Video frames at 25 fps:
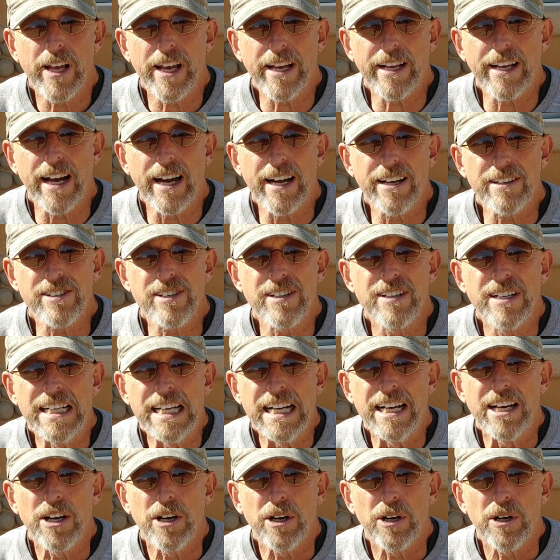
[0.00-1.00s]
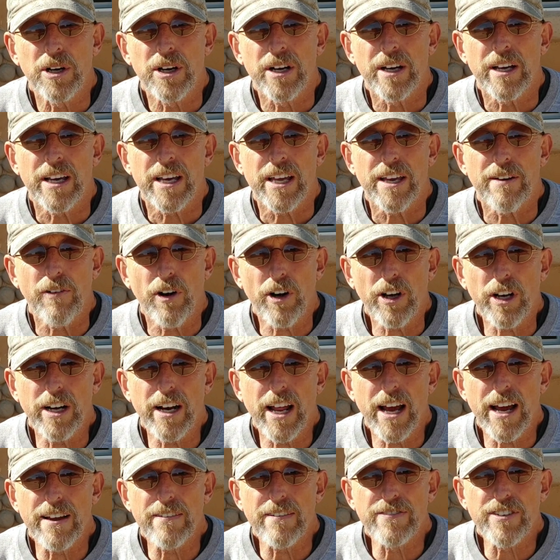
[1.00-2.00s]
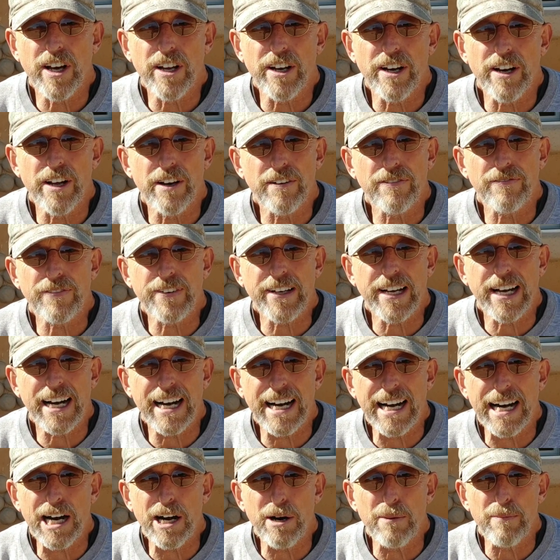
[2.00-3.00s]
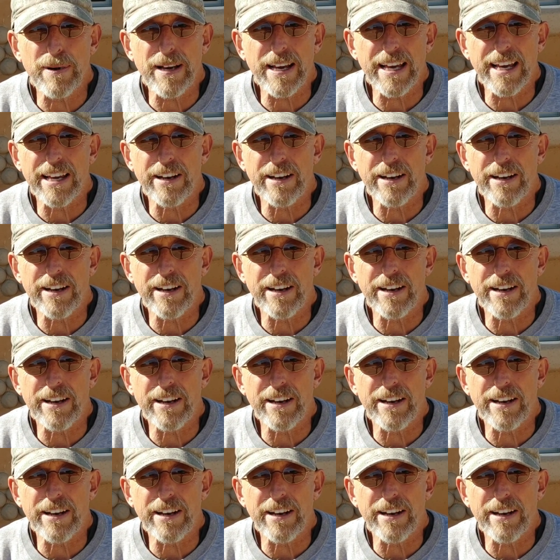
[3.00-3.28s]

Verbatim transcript: Hey guys, Yvonne and I have done enough cob